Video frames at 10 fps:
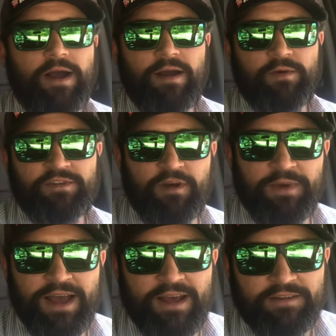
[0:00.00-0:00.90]
What's up,
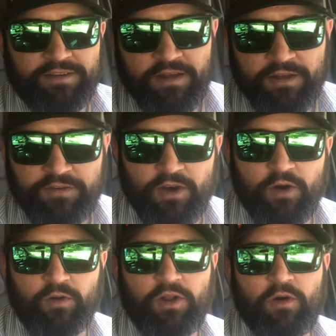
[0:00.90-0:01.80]
guys?
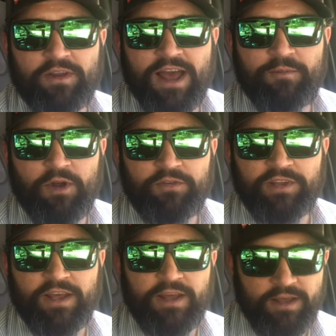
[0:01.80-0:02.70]
So long time no
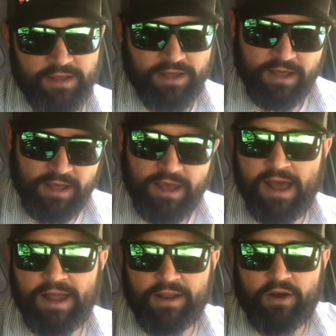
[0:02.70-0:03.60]
see.
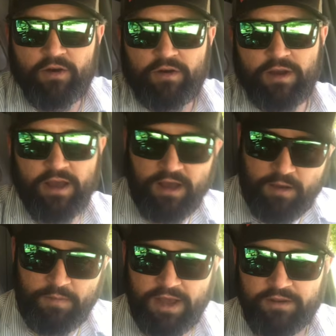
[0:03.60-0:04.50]
I know
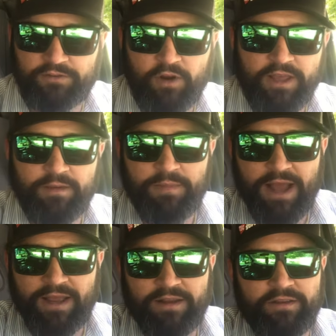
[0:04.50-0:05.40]
I'm about to start getting
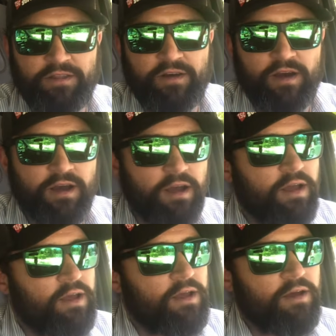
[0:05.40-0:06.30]
back into
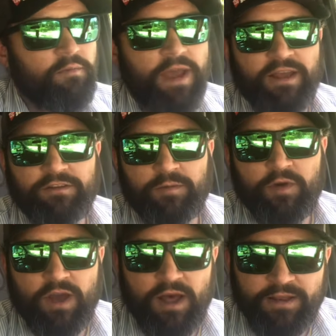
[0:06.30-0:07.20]
making some
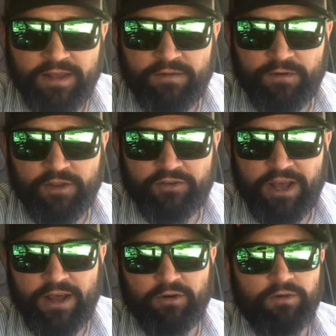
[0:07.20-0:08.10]
new content for the
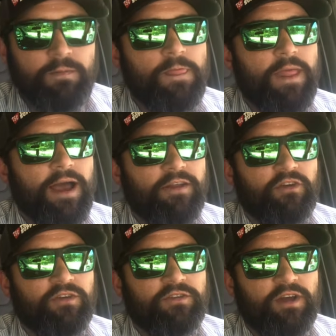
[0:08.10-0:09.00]
channel.
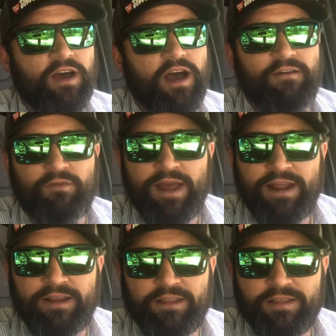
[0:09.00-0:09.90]
I've ran
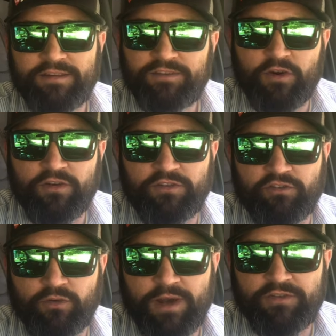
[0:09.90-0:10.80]
into this certain
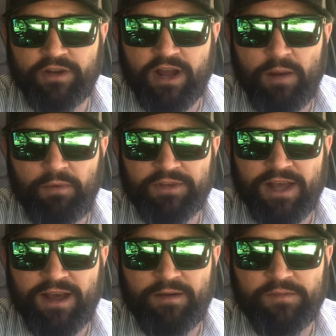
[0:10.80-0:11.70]
situation a couple
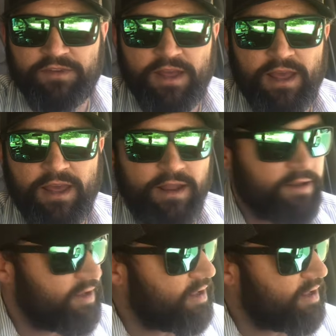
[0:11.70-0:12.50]
times, and